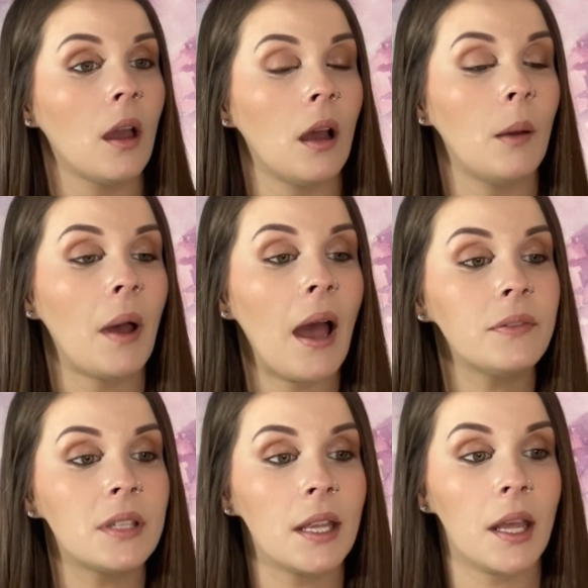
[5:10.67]
I've
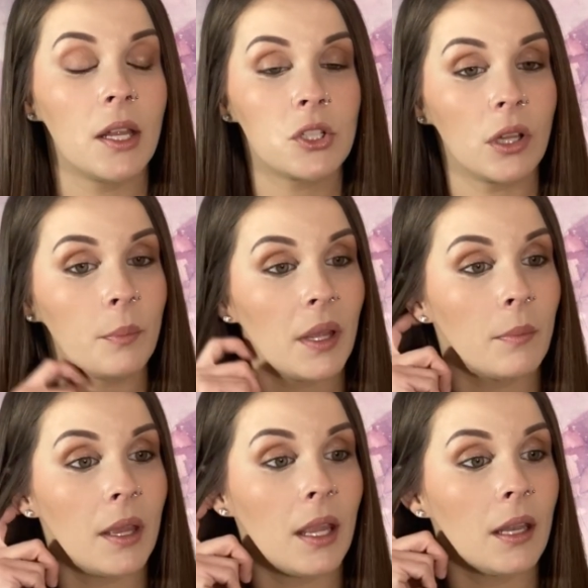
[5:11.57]
seen Angela be
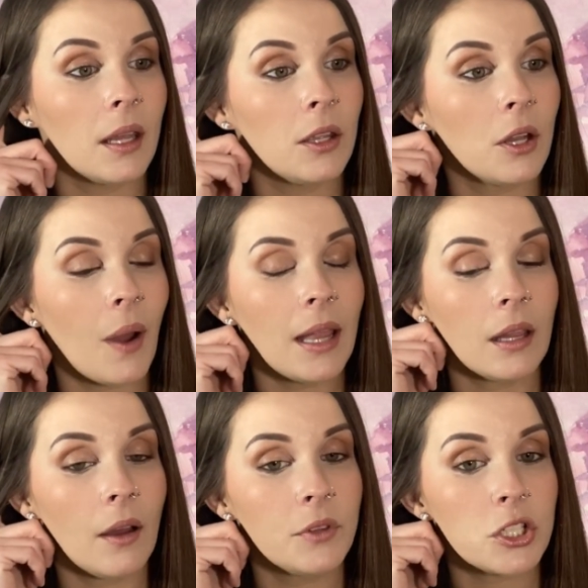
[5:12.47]
mean, and you know, I
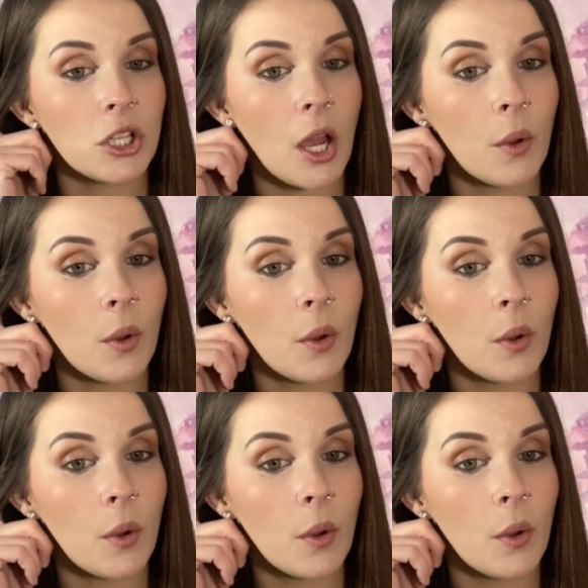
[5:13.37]
love the show,